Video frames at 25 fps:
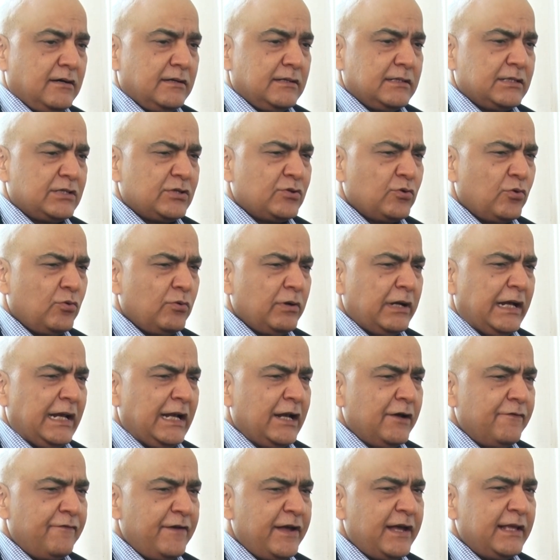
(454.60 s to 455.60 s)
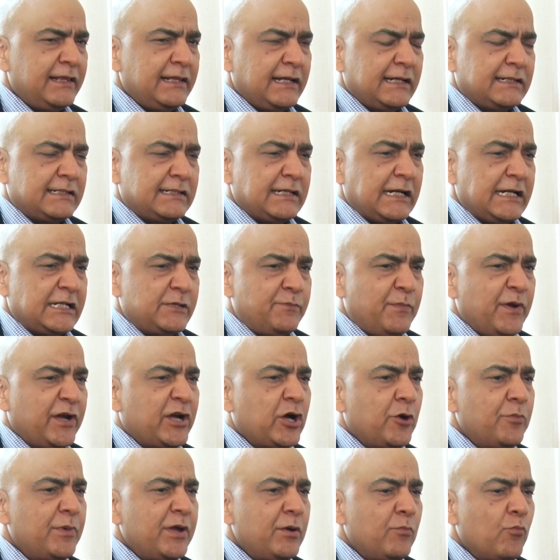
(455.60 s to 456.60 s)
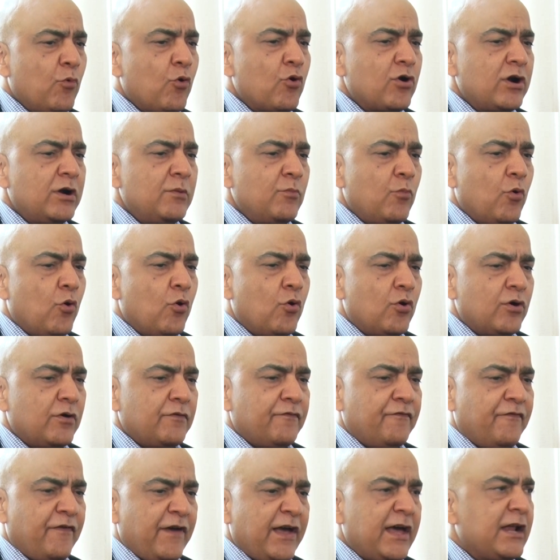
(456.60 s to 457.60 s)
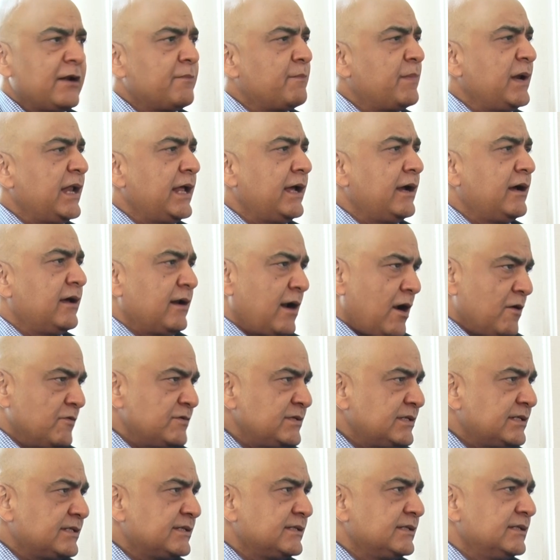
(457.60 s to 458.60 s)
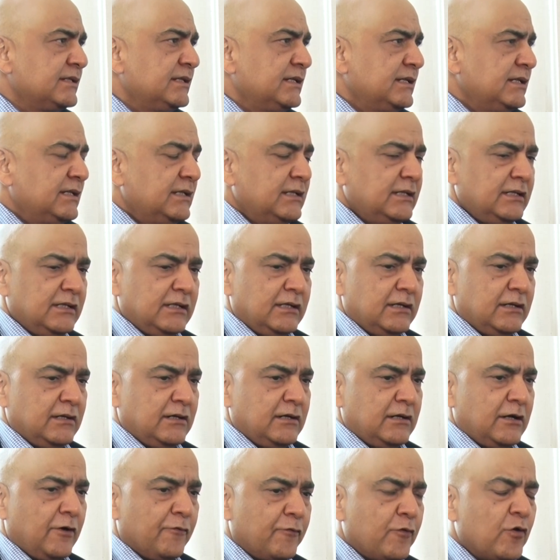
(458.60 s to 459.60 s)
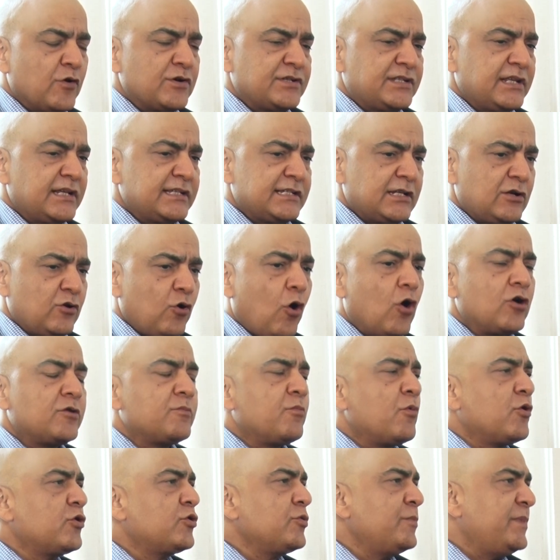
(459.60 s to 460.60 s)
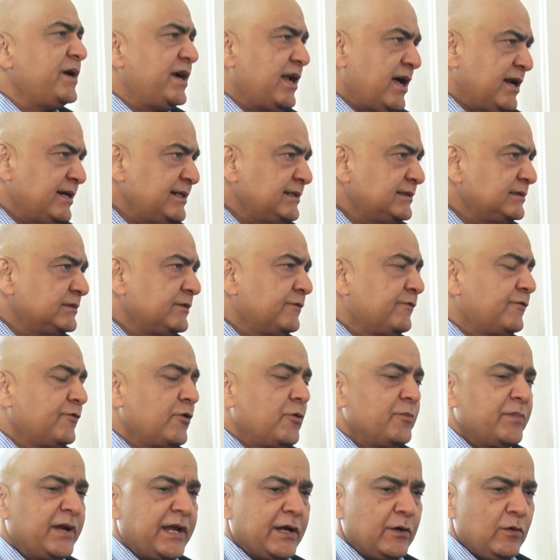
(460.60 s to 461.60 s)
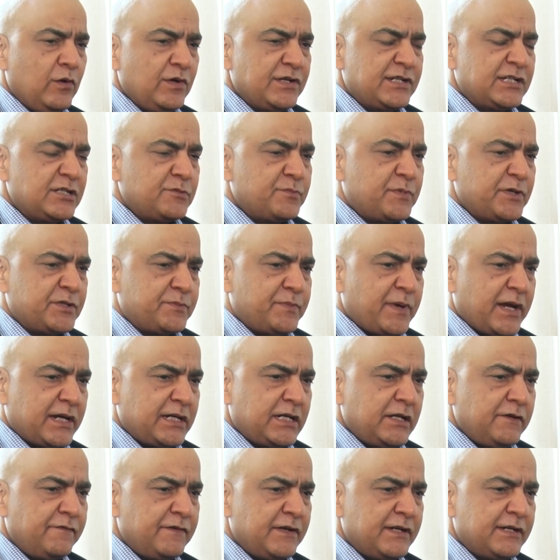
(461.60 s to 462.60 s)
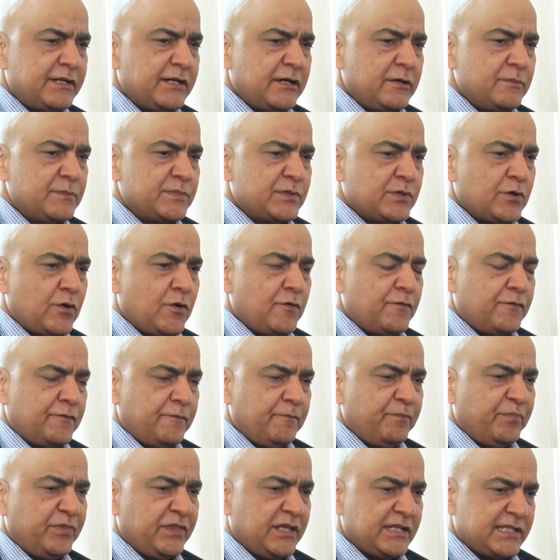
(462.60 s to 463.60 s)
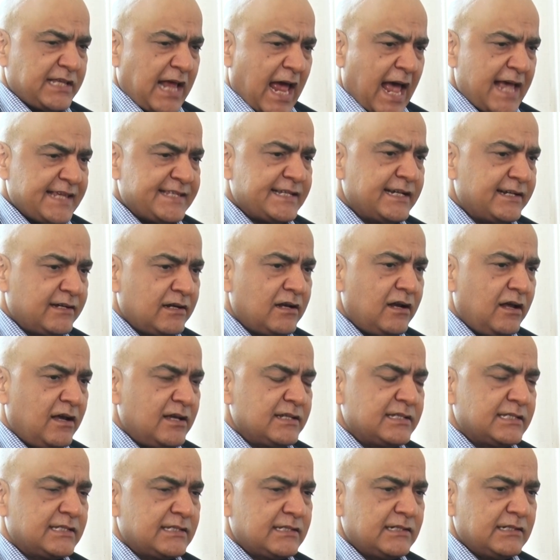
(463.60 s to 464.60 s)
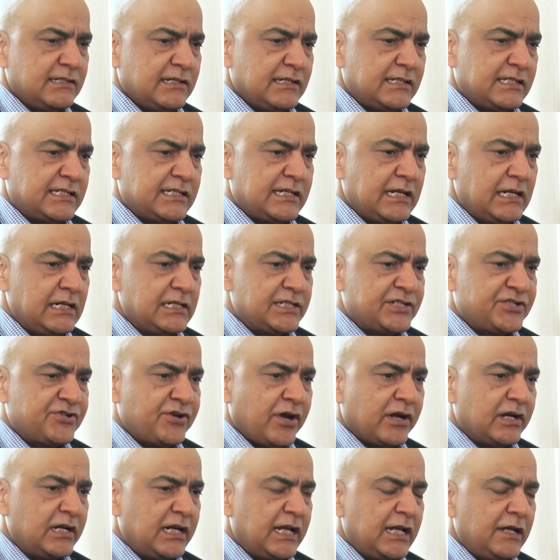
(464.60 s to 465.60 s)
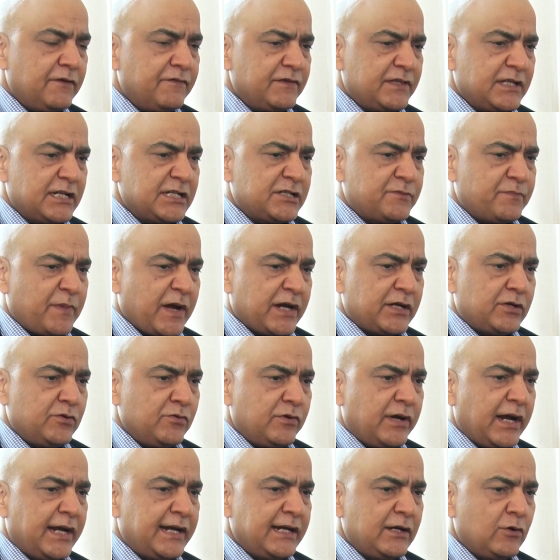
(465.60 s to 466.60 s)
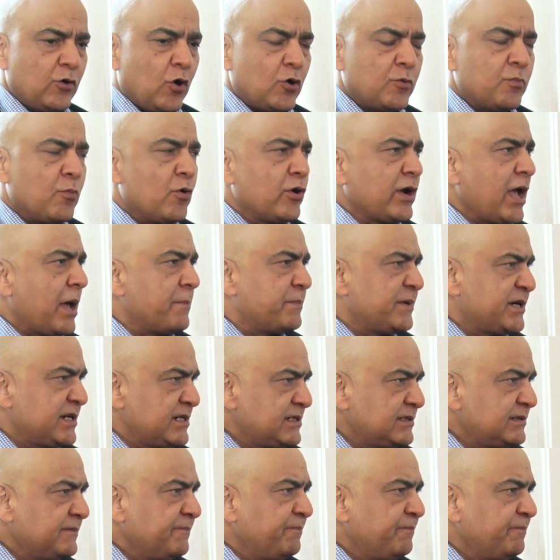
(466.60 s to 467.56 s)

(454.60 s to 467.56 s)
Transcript: So in a way, it's becoming more and more fair play ground. Of course, there's a lot more to be done from regulations perspective in terms of this asset class is still struggling with respect to getting a lot more capital.